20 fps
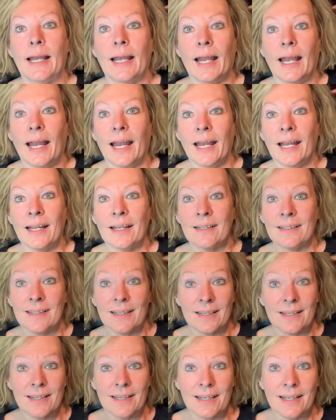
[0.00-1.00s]
and
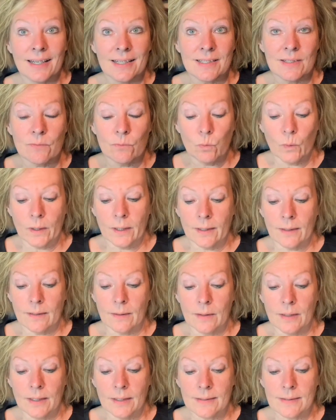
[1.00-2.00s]

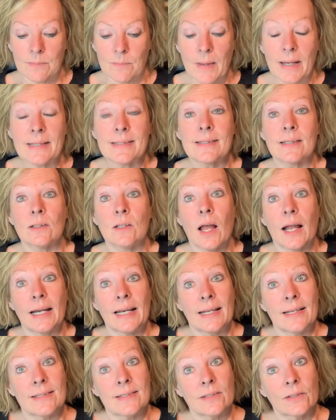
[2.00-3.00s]
it makes it a lot
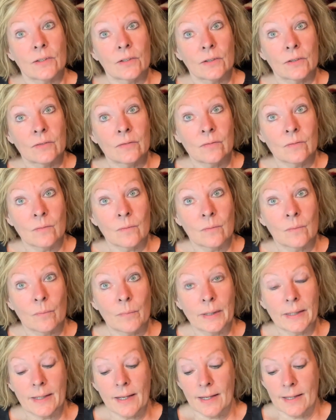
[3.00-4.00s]
easier
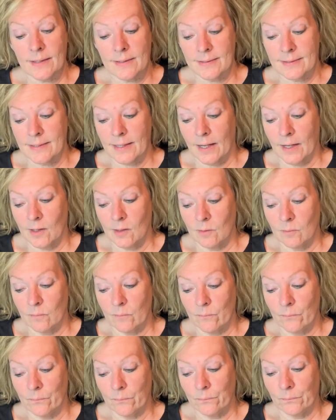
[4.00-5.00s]
because
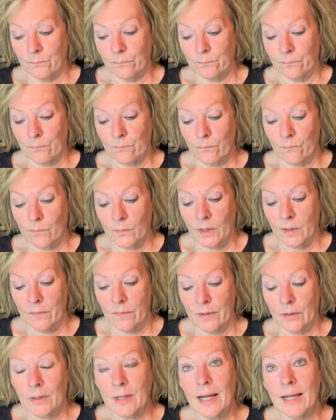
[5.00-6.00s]

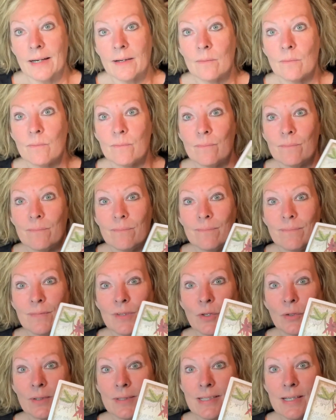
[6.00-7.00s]
they're kind of,
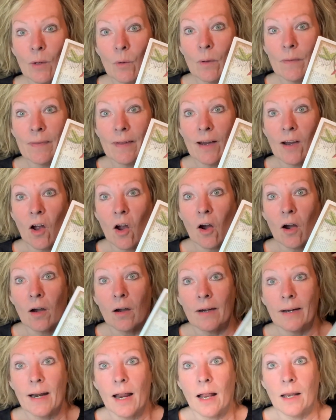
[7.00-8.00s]
you can tell what they are.
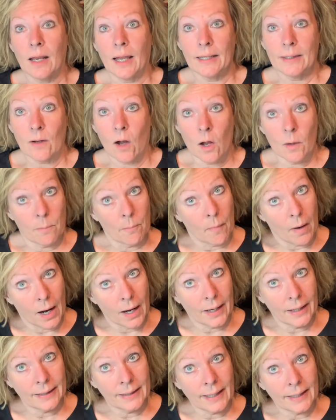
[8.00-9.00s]
And like on
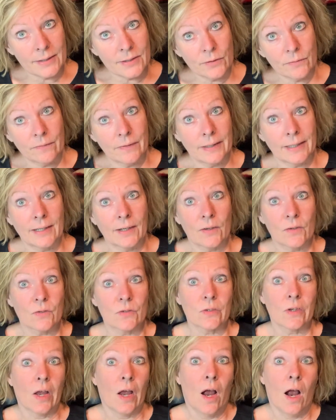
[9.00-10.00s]
mine, I do
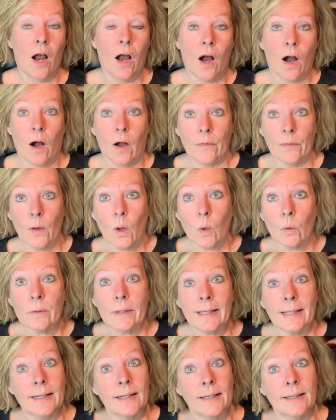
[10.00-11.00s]
videos on the whole
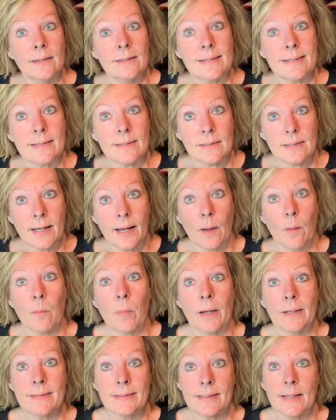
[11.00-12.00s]
kit step
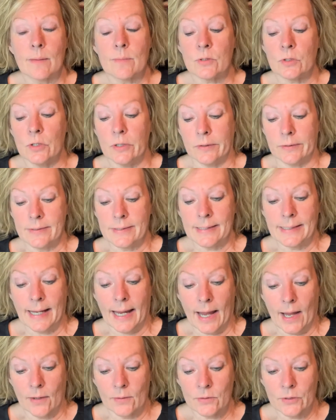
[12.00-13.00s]
by step, so you can see
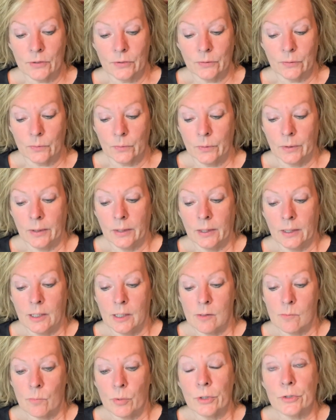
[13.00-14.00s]
how to
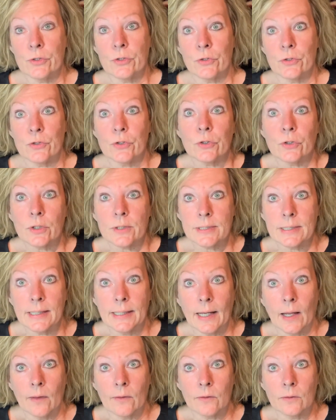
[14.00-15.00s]
put your journal
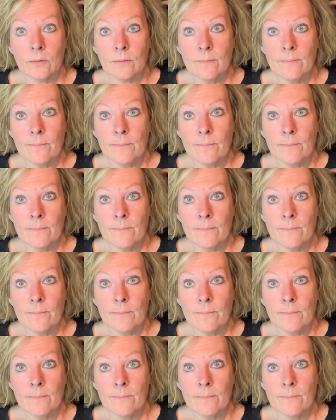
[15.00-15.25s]
together.